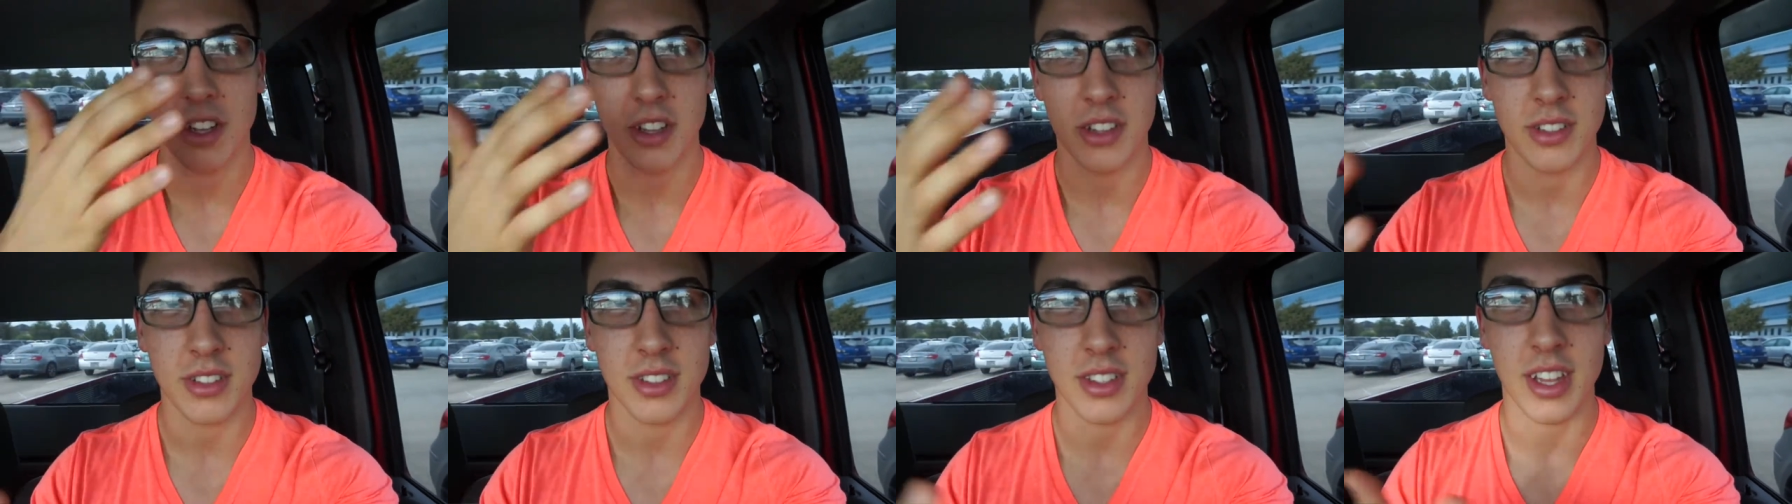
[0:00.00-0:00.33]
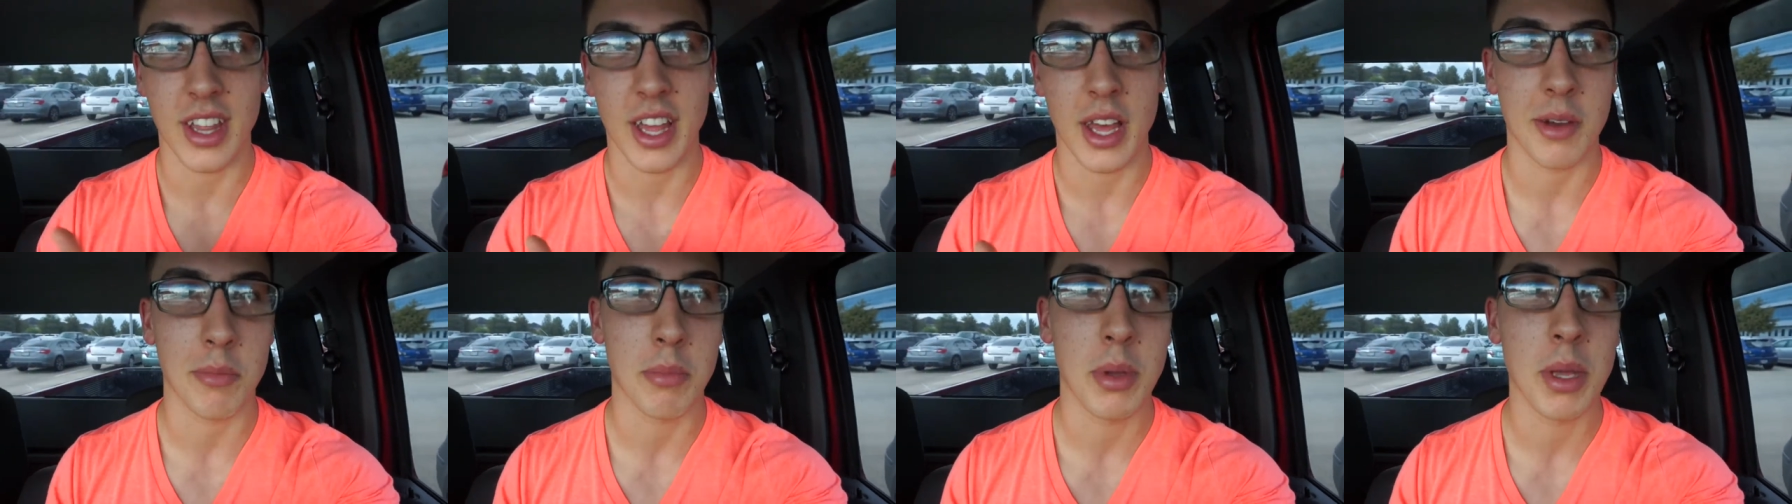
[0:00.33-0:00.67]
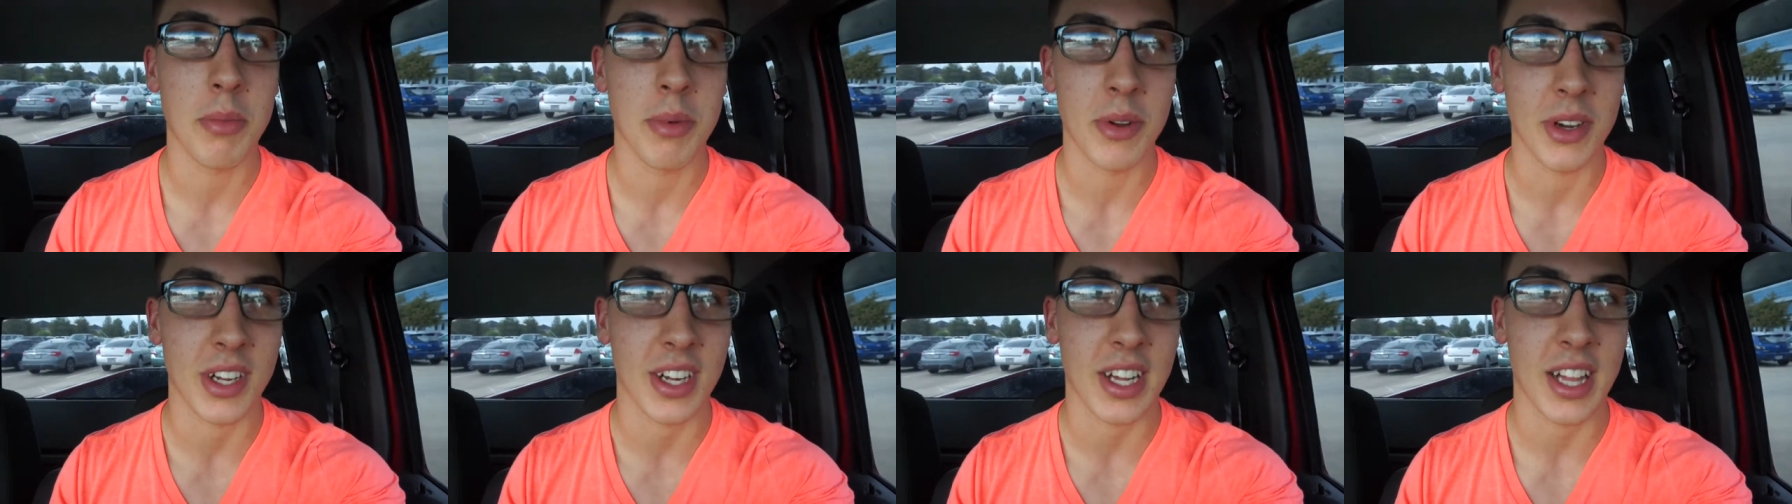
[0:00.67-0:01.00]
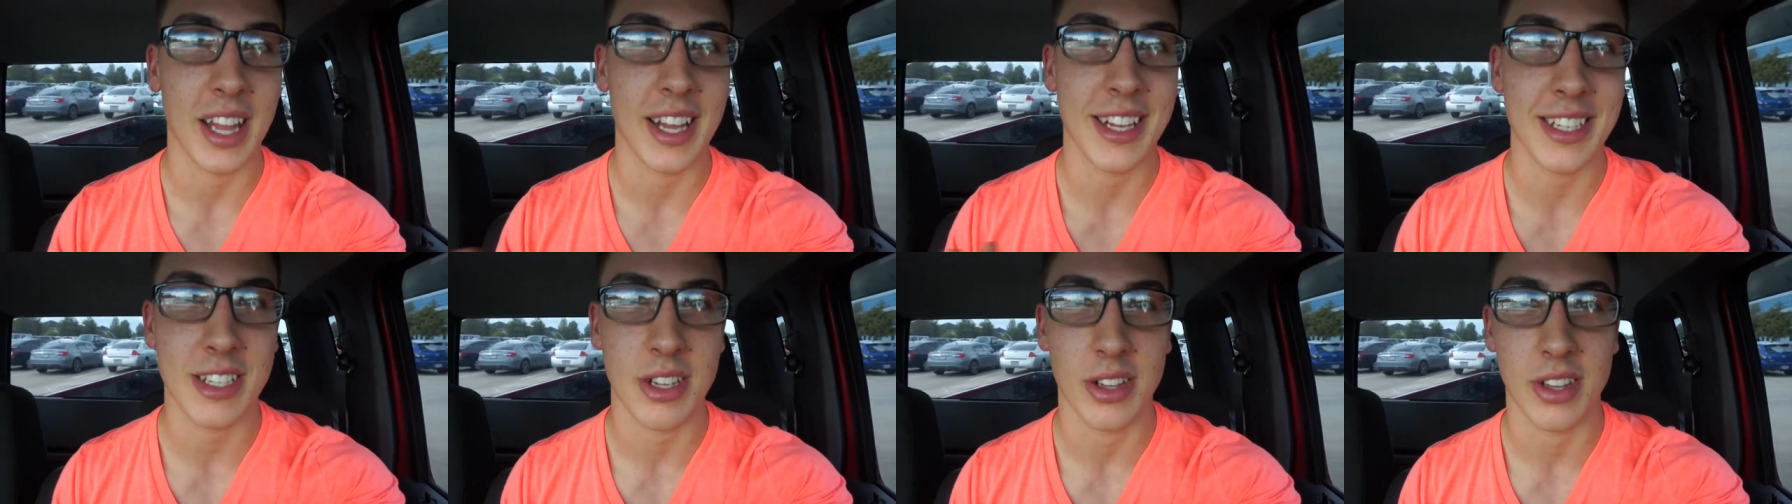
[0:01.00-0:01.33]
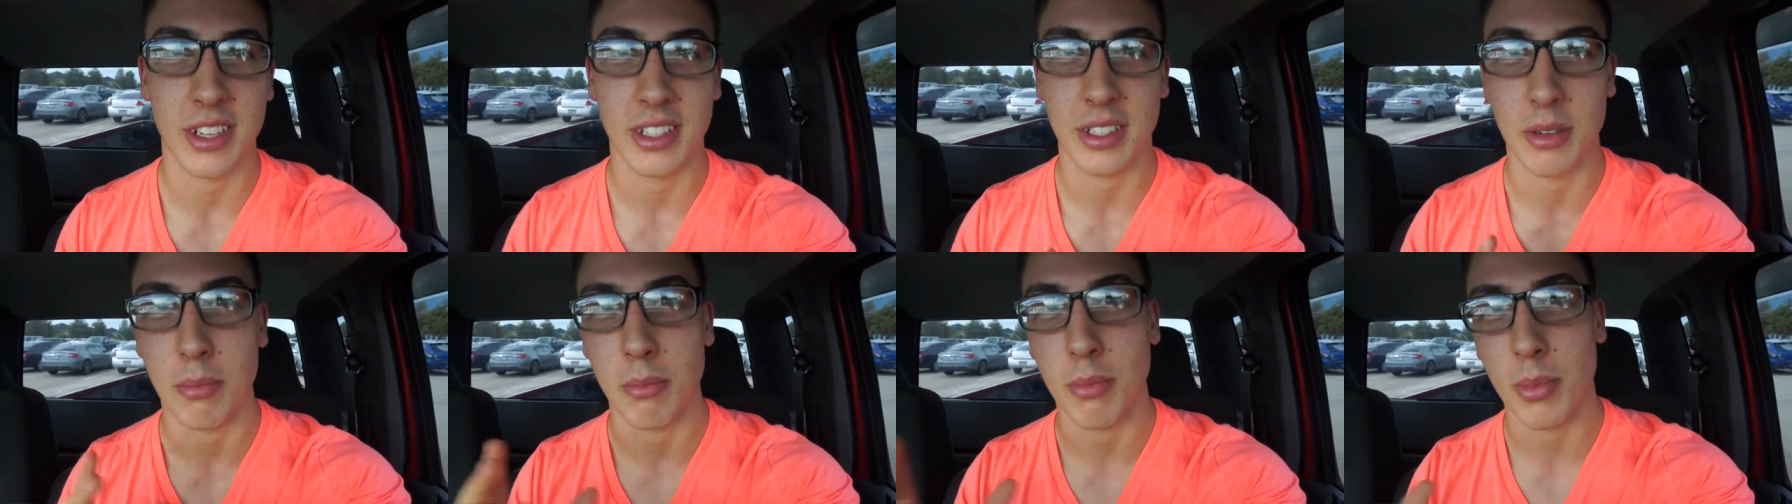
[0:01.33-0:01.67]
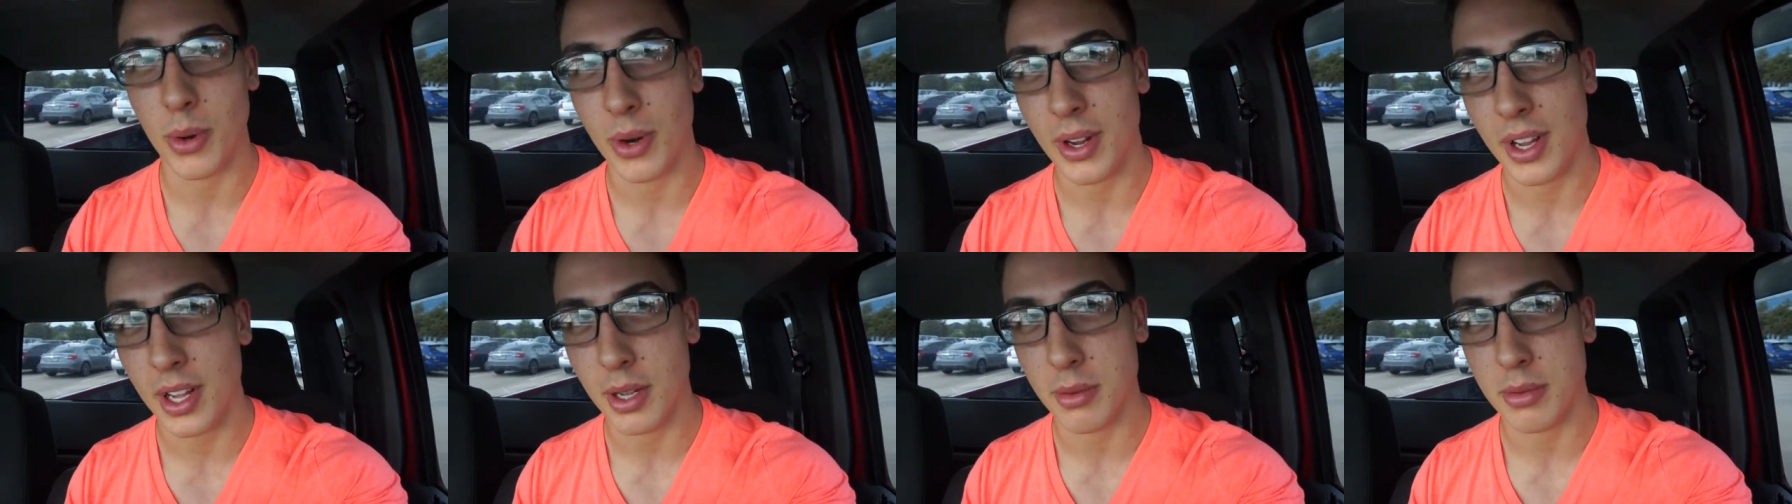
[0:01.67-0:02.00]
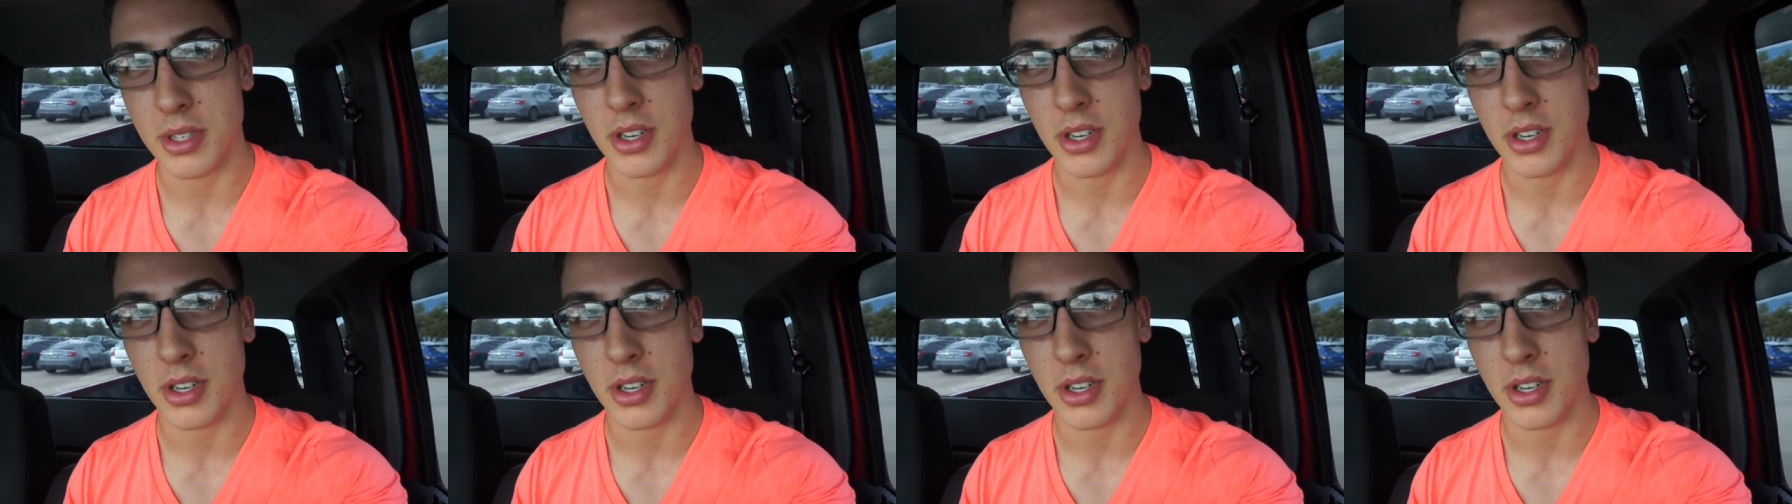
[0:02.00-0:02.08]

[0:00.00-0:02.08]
A lot of people in the class don't like to bring up